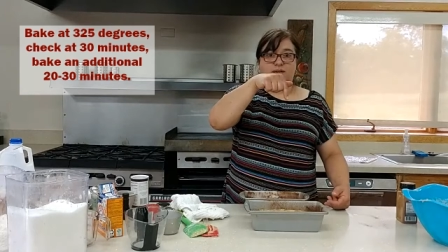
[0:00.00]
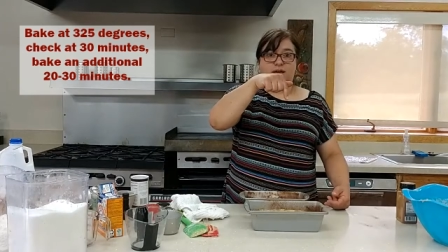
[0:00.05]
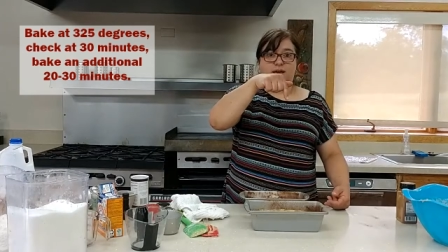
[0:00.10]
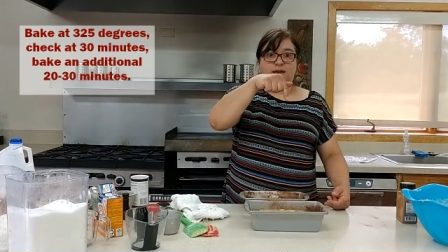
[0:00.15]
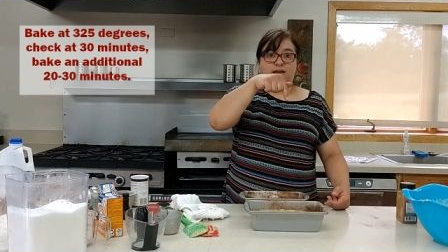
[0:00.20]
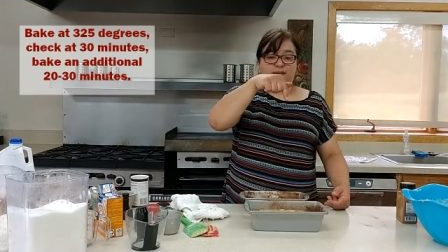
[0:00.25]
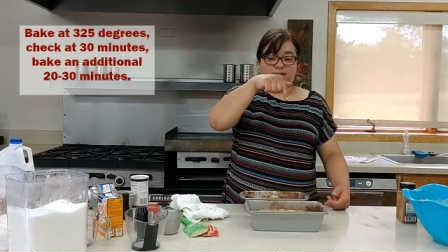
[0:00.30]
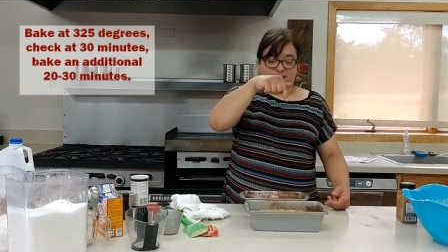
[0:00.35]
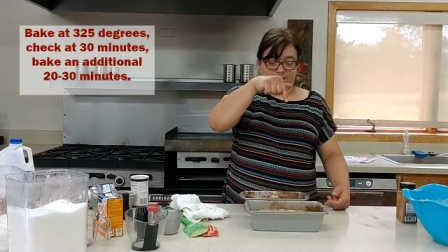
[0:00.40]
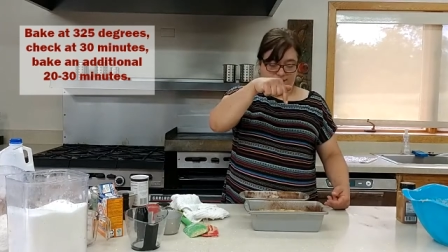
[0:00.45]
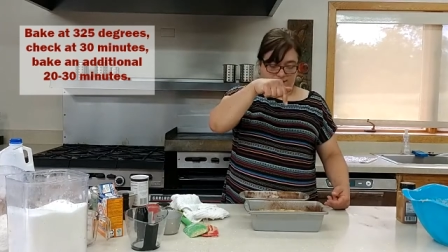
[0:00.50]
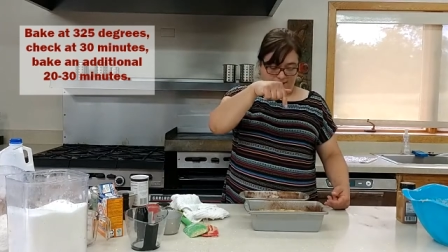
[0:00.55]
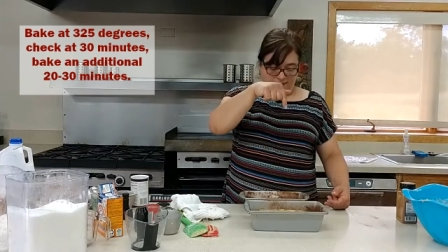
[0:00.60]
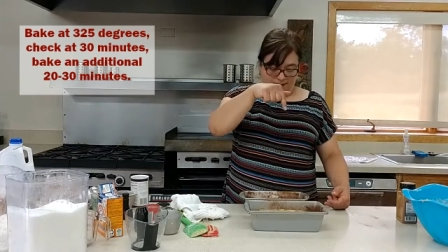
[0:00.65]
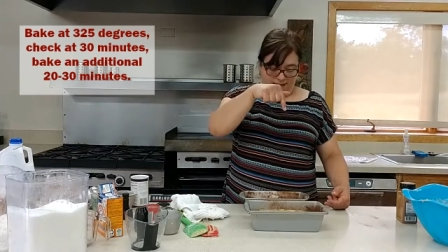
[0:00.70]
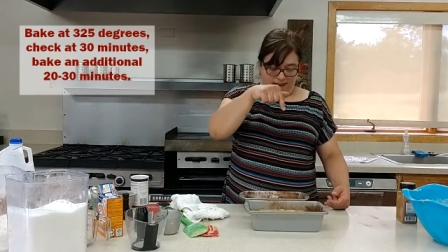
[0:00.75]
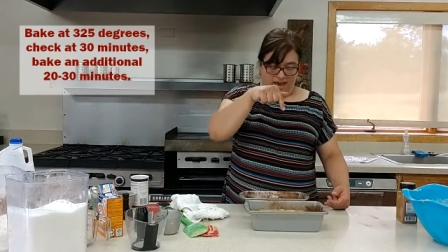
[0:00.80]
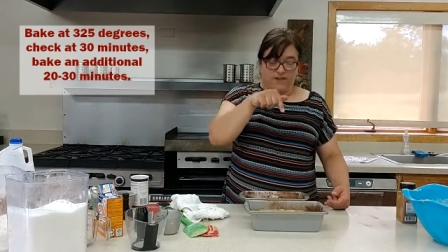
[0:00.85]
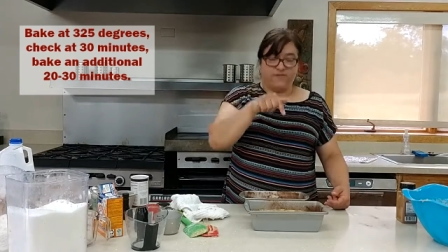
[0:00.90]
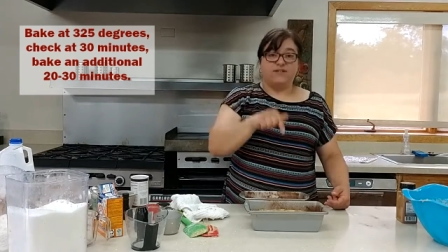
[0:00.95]
kind of
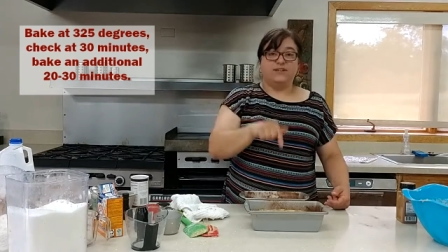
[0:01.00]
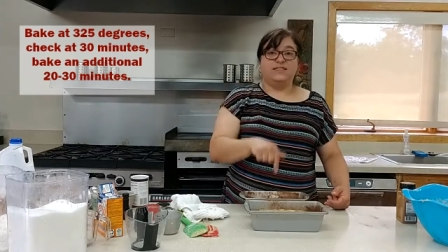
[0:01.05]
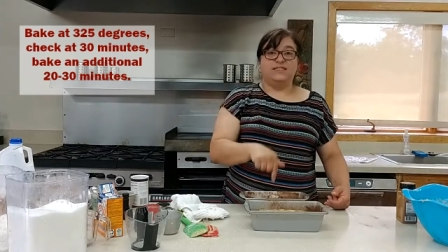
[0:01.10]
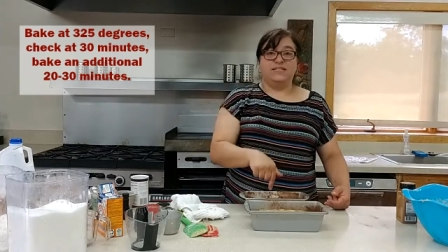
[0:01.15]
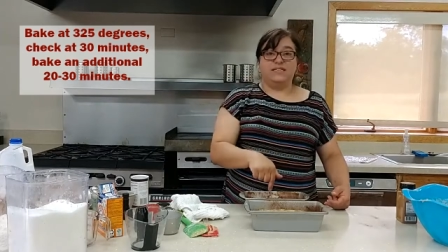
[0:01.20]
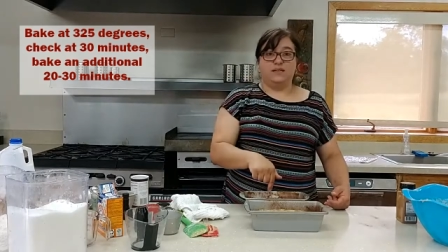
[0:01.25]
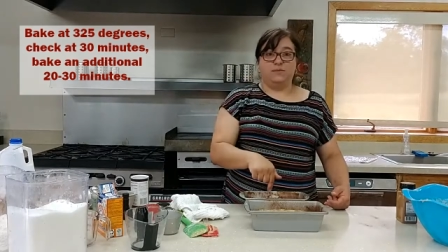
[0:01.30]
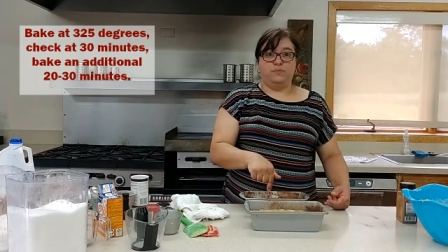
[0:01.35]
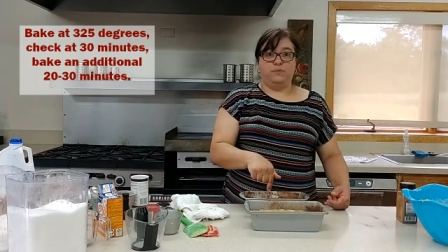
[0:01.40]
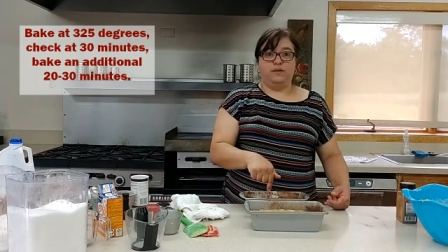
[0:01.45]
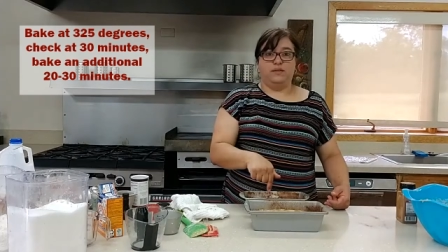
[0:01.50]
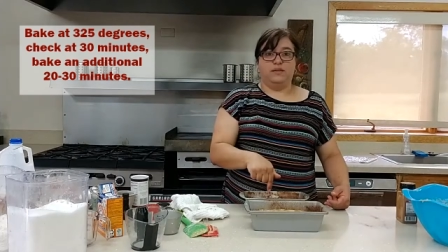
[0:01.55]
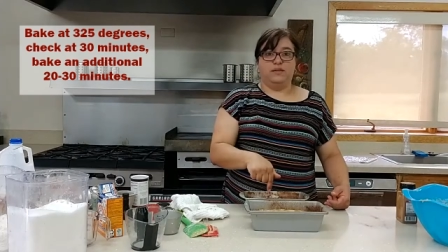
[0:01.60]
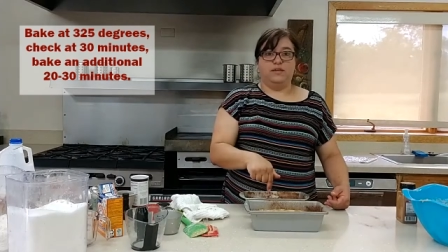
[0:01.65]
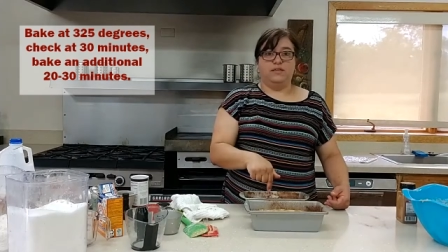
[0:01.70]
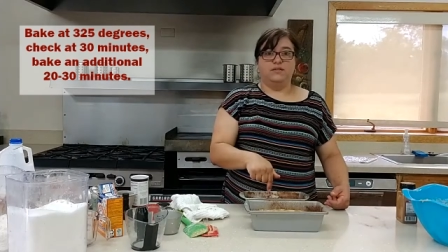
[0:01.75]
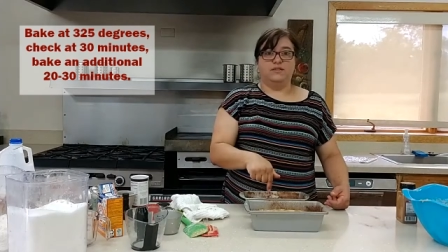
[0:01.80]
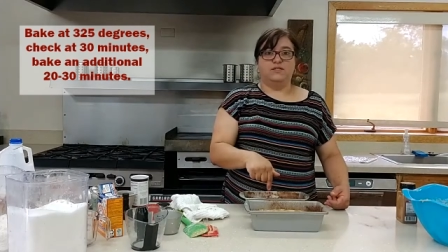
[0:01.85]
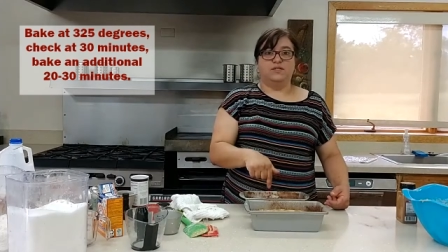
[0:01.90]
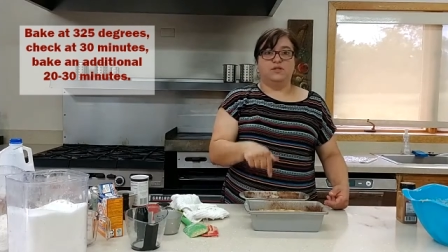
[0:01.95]
have a dip in
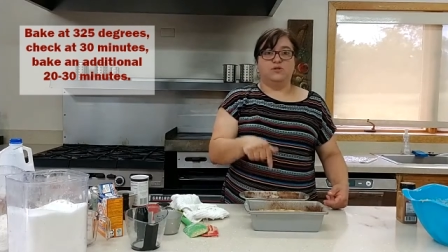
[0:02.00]
it.